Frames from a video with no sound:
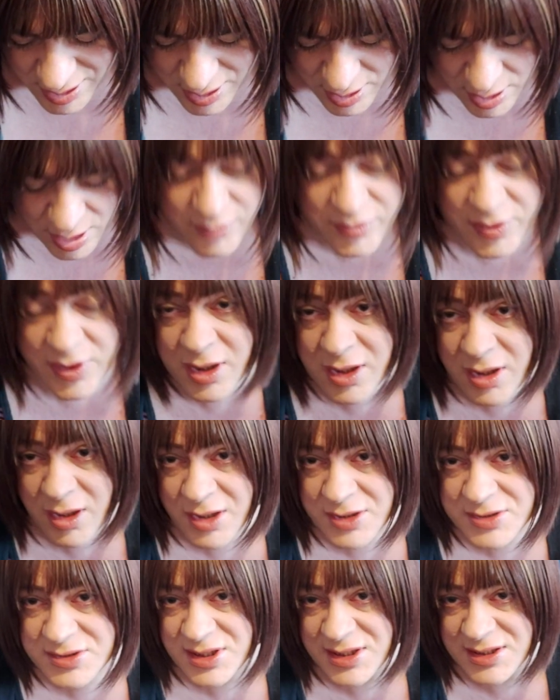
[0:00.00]

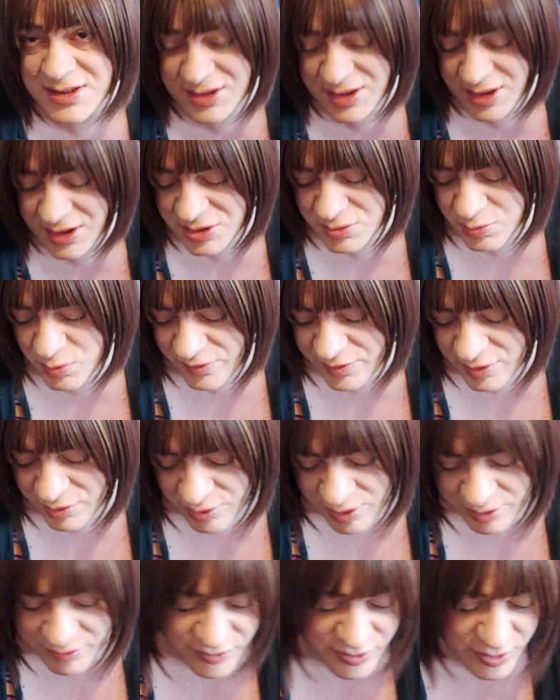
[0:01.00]
Class 60s with the
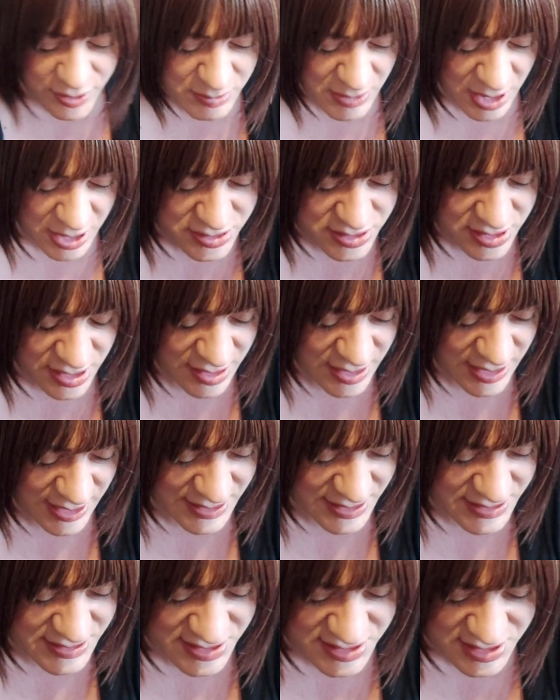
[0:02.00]
ring filled motor, and
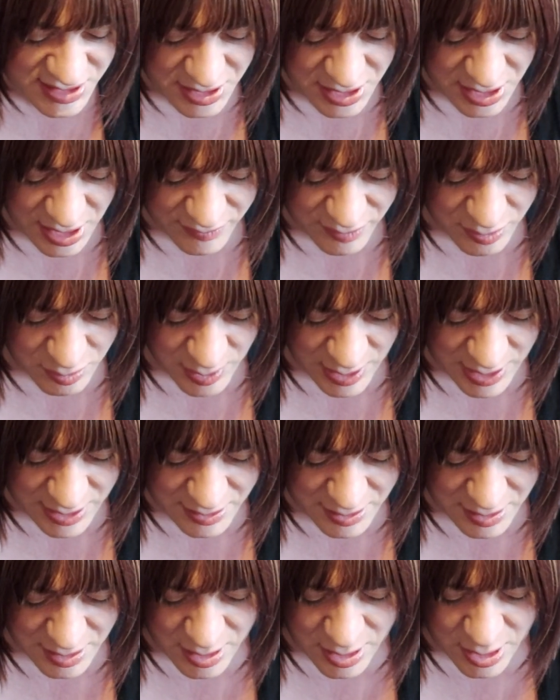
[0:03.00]
this is another one